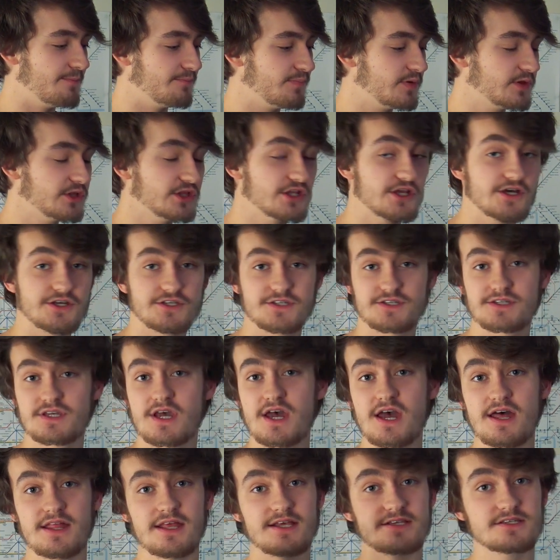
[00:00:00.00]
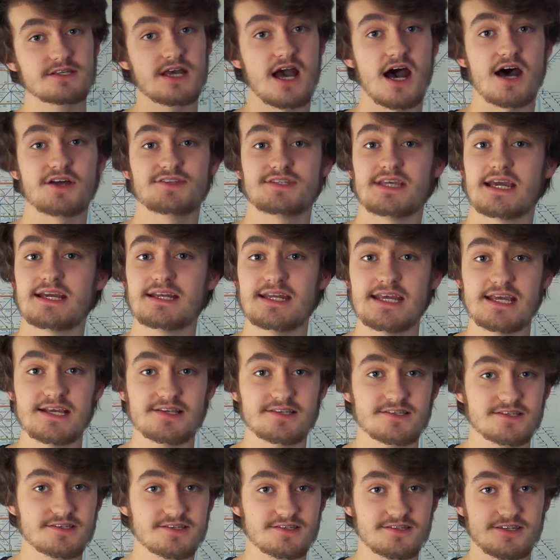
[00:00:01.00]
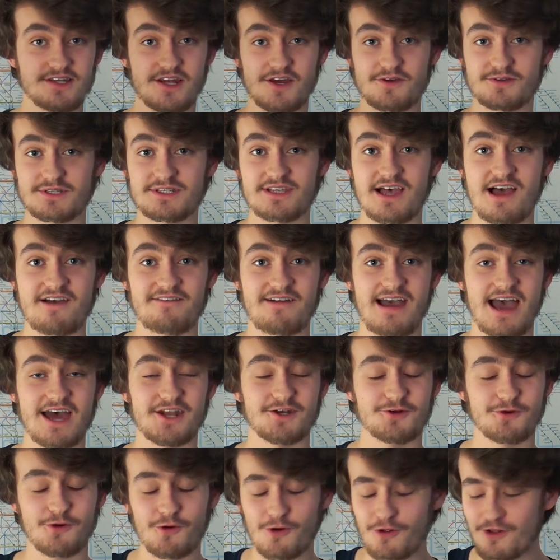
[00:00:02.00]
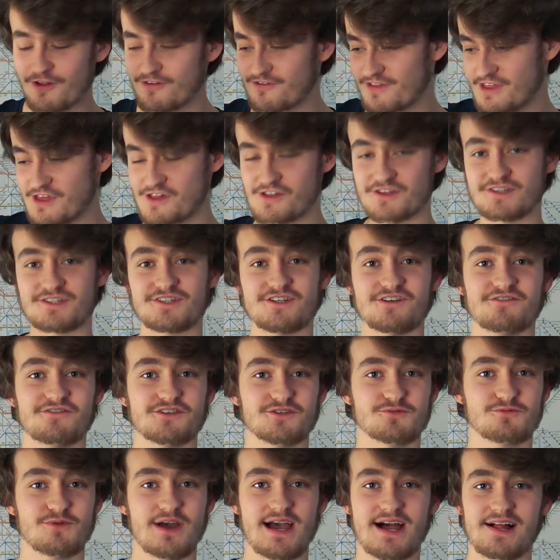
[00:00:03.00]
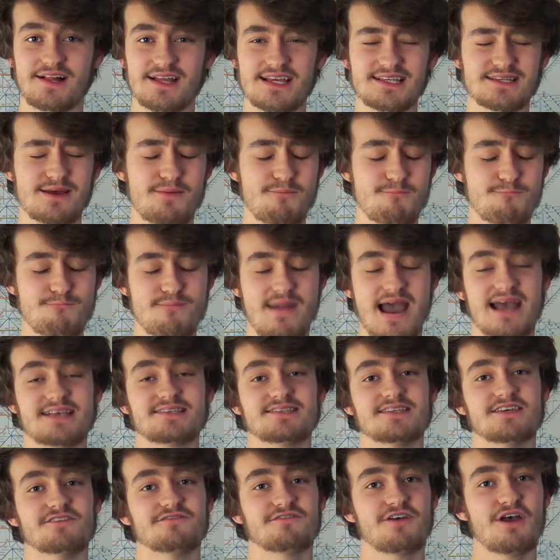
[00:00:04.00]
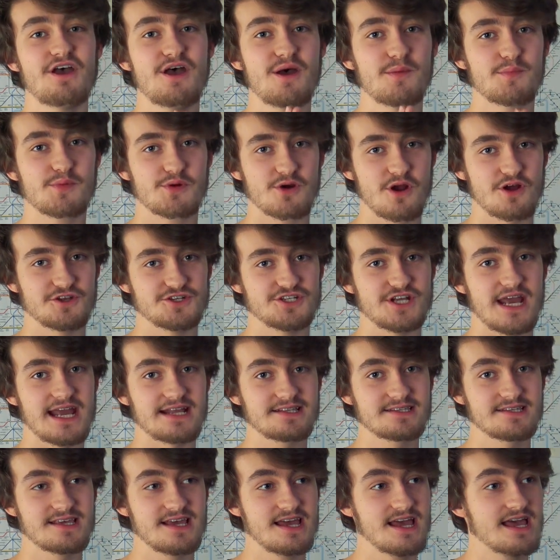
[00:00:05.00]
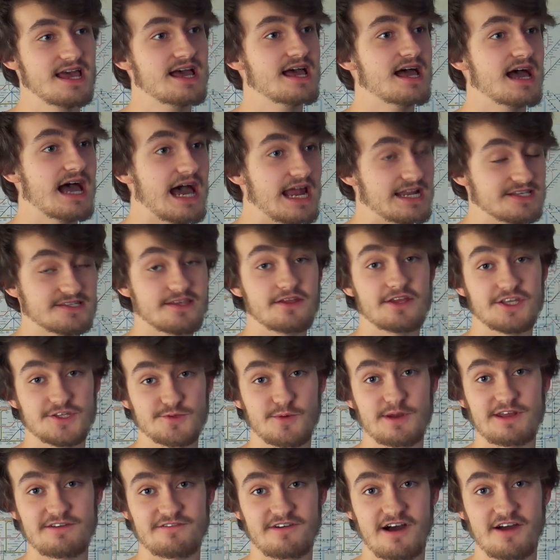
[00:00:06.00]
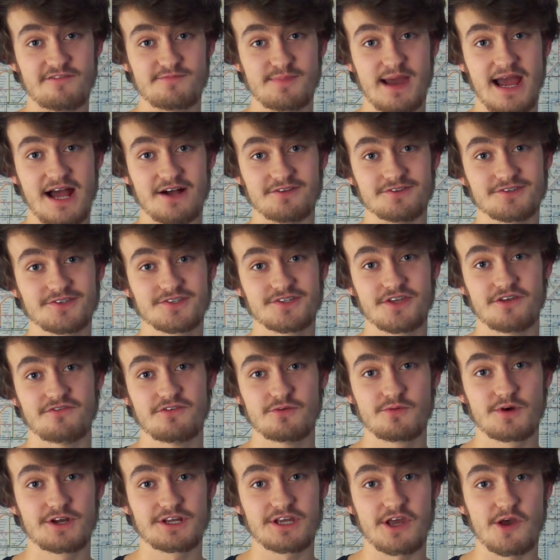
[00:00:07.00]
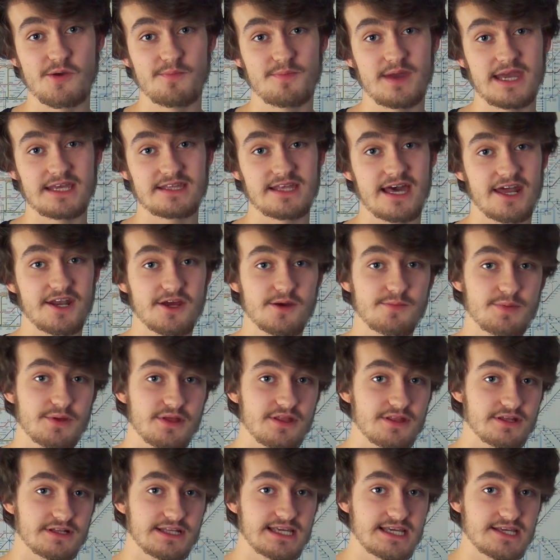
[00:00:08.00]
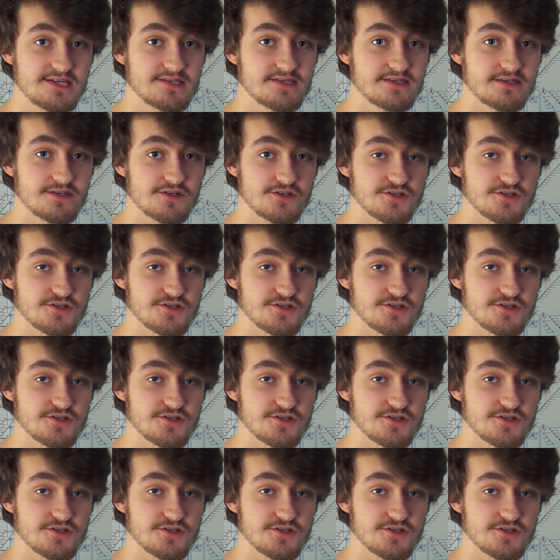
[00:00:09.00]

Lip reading: Plus, there's card techniques, you know, sleight of hand, all of the other stuff as well. It's a massive project, and it's only £25. So if you want to go and pick that up, the link is in the